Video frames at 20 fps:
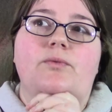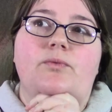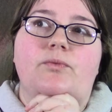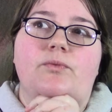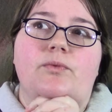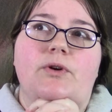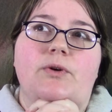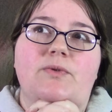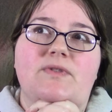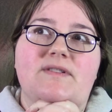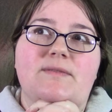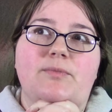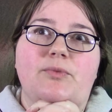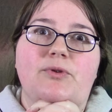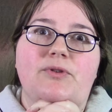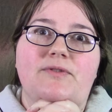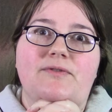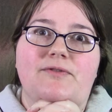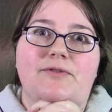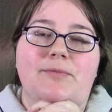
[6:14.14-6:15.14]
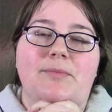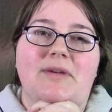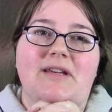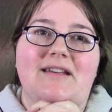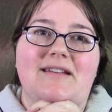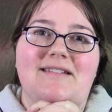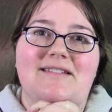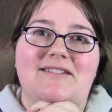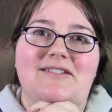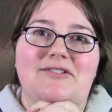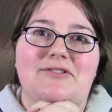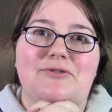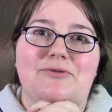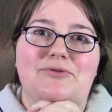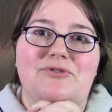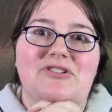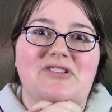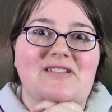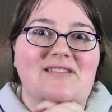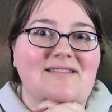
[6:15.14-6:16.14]
it was important for me to
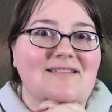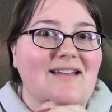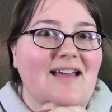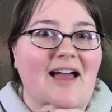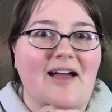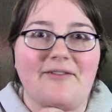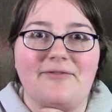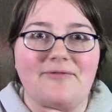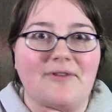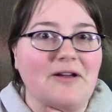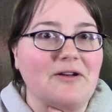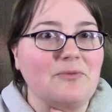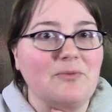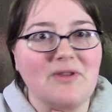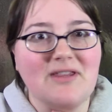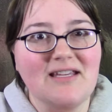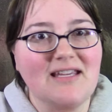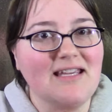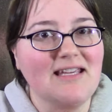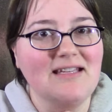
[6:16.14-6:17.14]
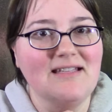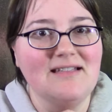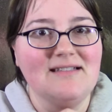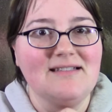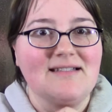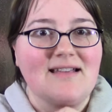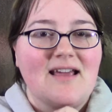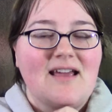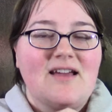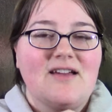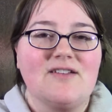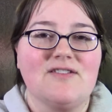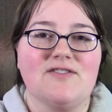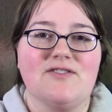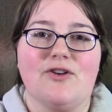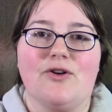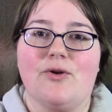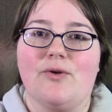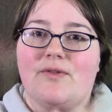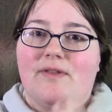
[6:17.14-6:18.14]
just have fun with the kids.
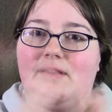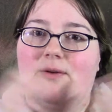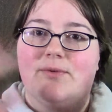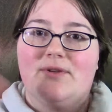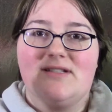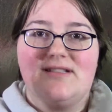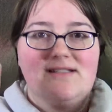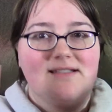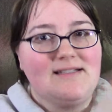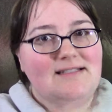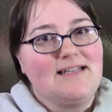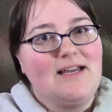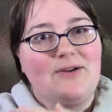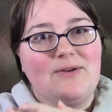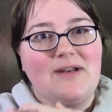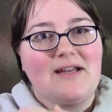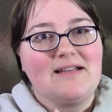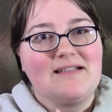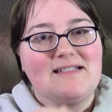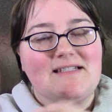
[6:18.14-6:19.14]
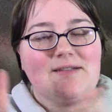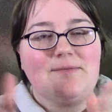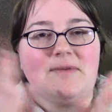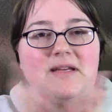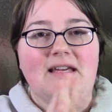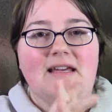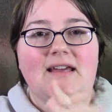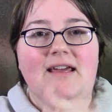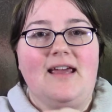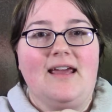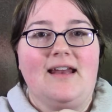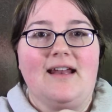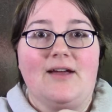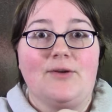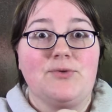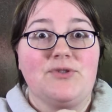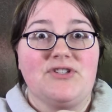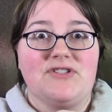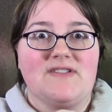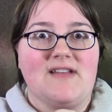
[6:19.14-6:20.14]
So they would sit down next to me and I
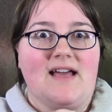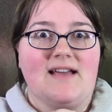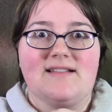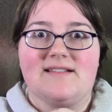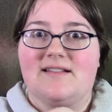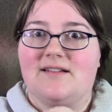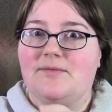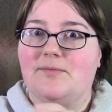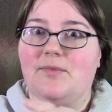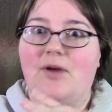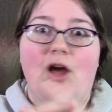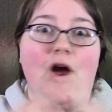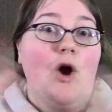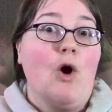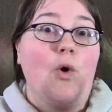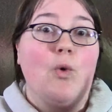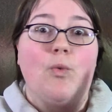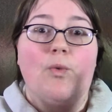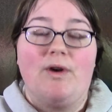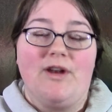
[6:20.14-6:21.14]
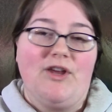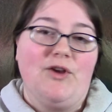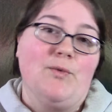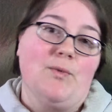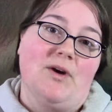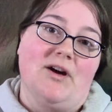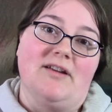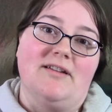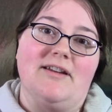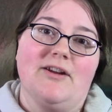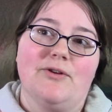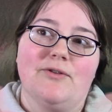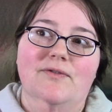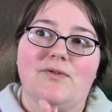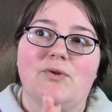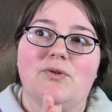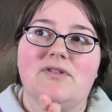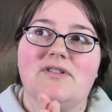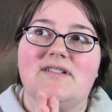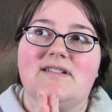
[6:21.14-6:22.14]
would just ask them, what do you want? Now, of
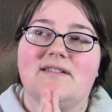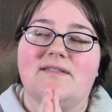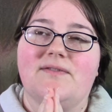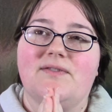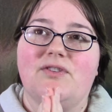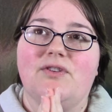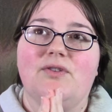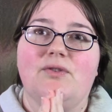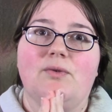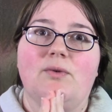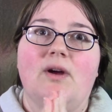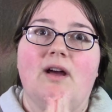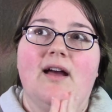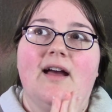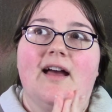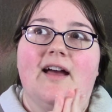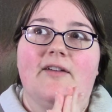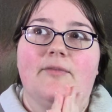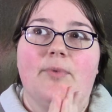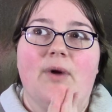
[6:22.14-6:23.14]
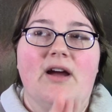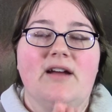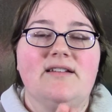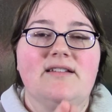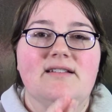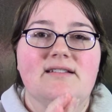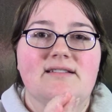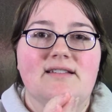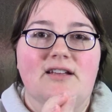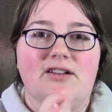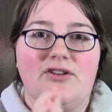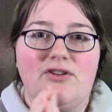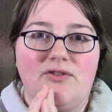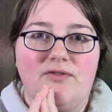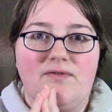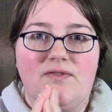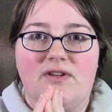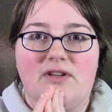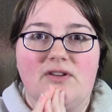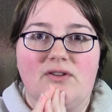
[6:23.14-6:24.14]
course, if you have practiced and you
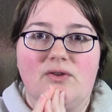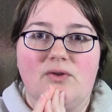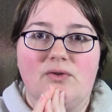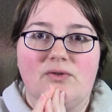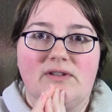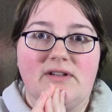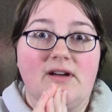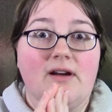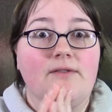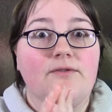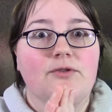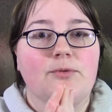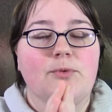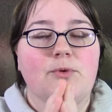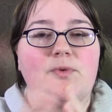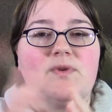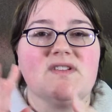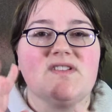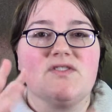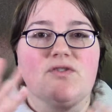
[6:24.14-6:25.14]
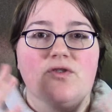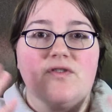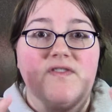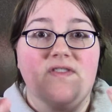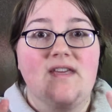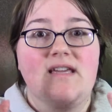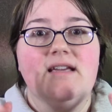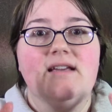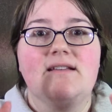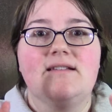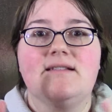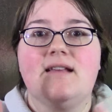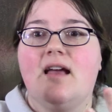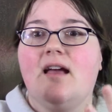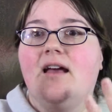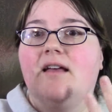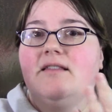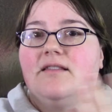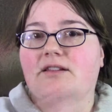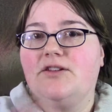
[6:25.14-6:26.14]
feel only comfortable with certain things,
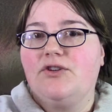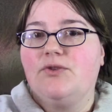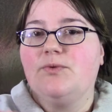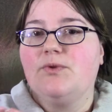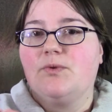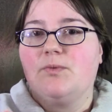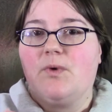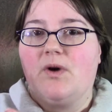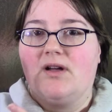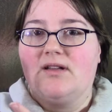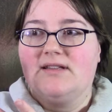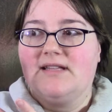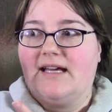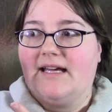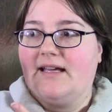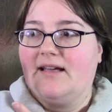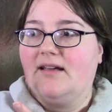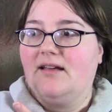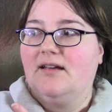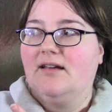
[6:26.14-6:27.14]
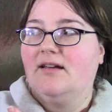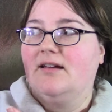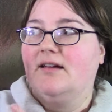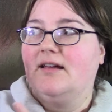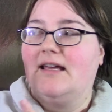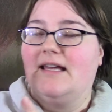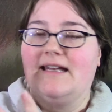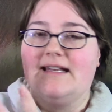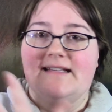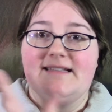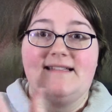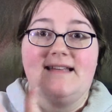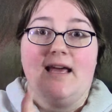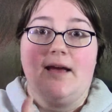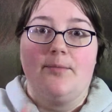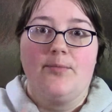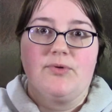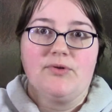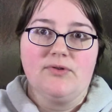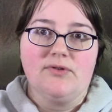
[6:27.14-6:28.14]
then you would want like an
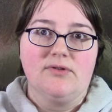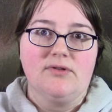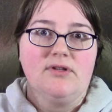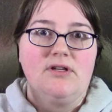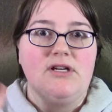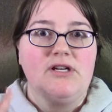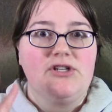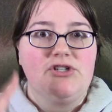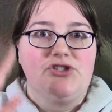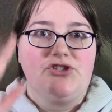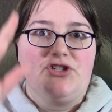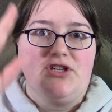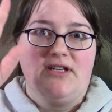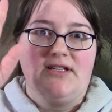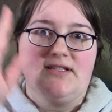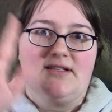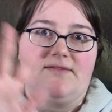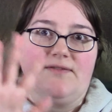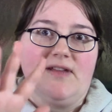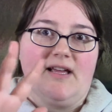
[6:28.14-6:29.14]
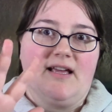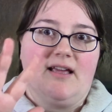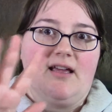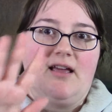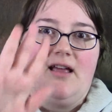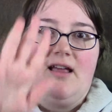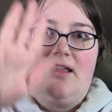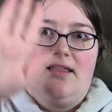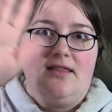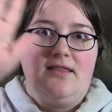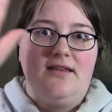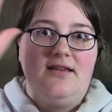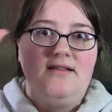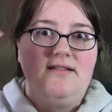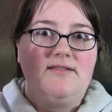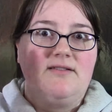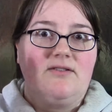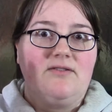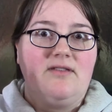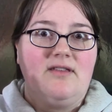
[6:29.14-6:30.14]
example sheet of like,
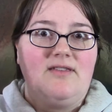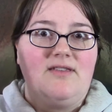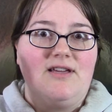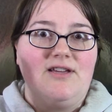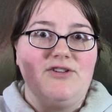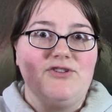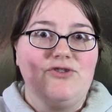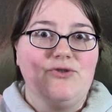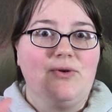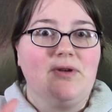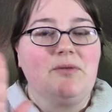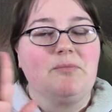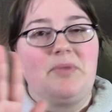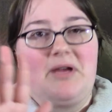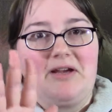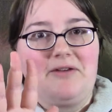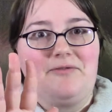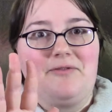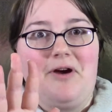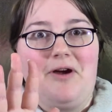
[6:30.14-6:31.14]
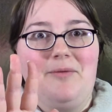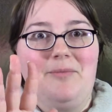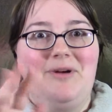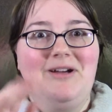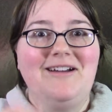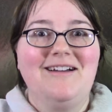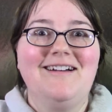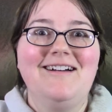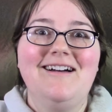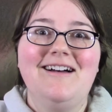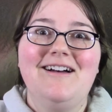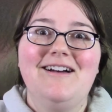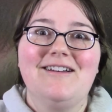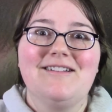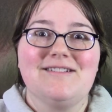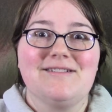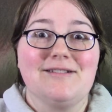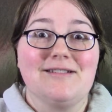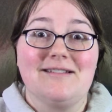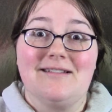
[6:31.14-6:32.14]
these are the things you can pick from
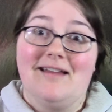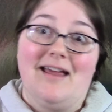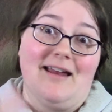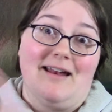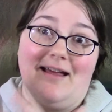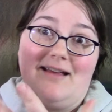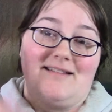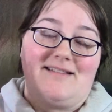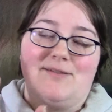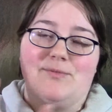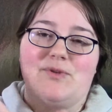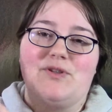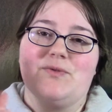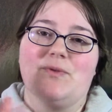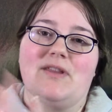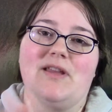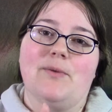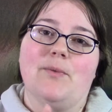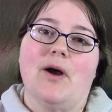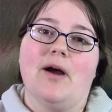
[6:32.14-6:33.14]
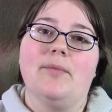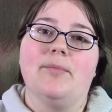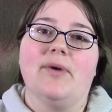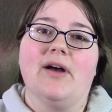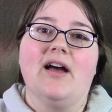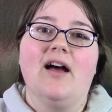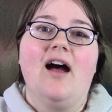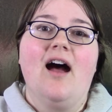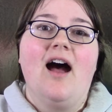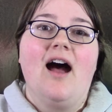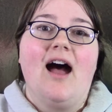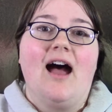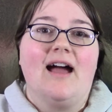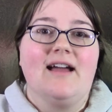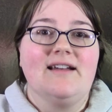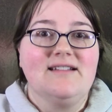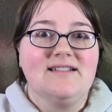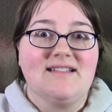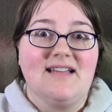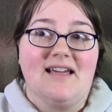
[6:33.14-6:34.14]
and ask them which one they want. But I
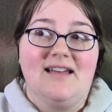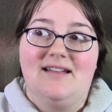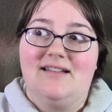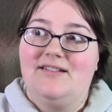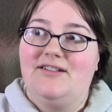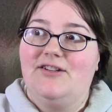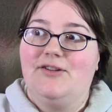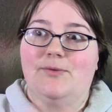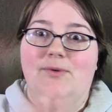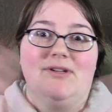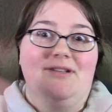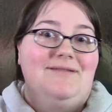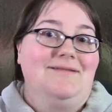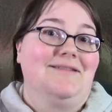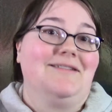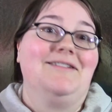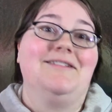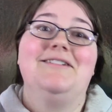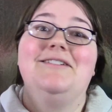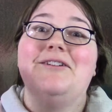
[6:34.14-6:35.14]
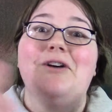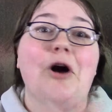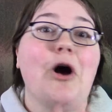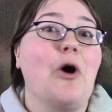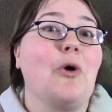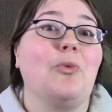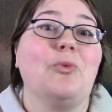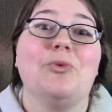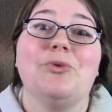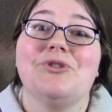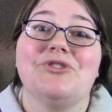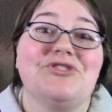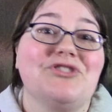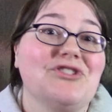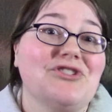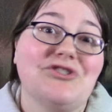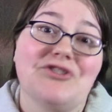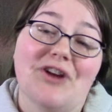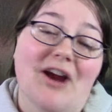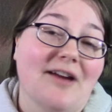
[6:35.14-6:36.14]
decided, you know what, we'll
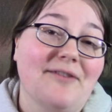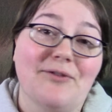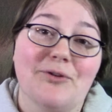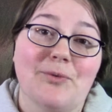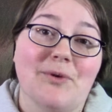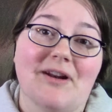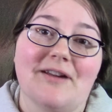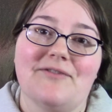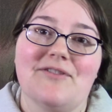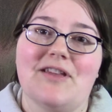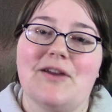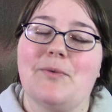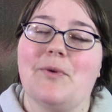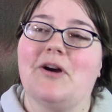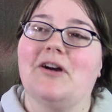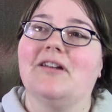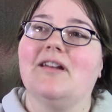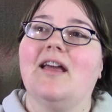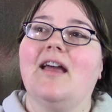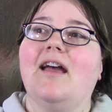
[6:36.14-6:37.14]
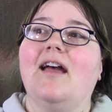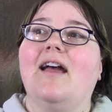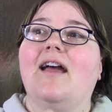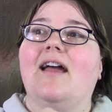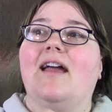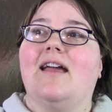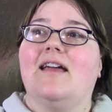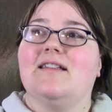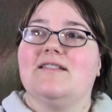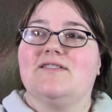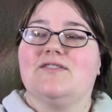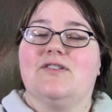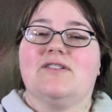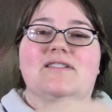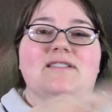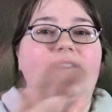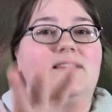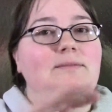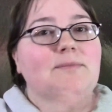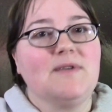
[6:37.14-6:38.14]
just try for whatever they want. And so I'd
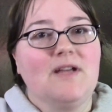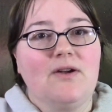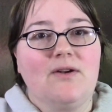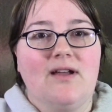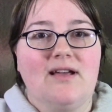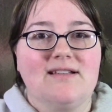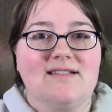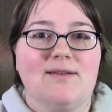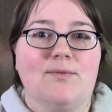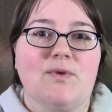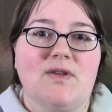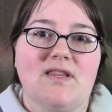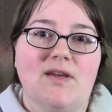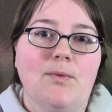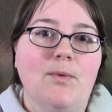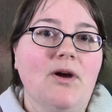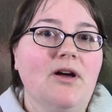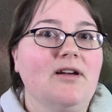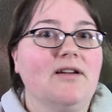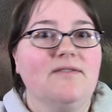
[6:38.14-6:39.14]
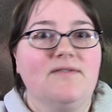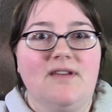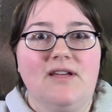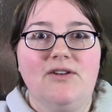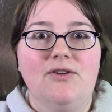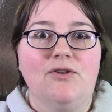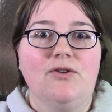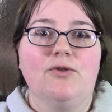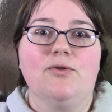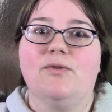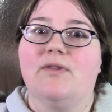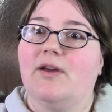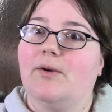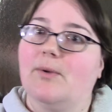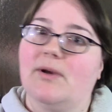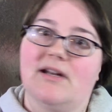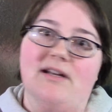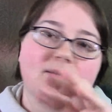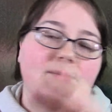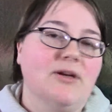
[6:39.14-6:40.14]
sit them down, ask them what they want. If they knew they
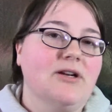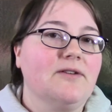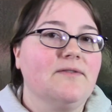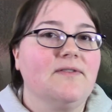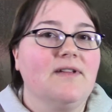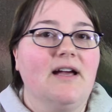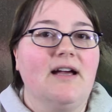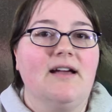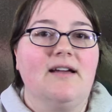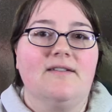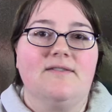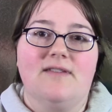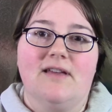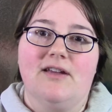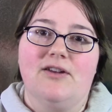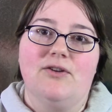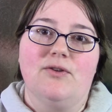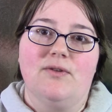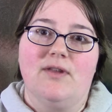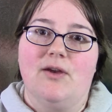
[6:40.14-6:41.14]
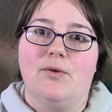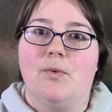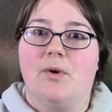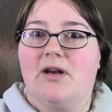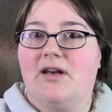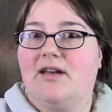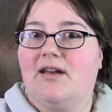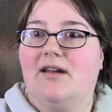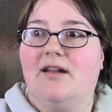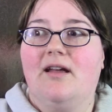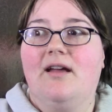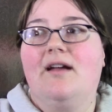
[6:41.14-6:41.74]
wanted a butterfly, if they knew they wanted,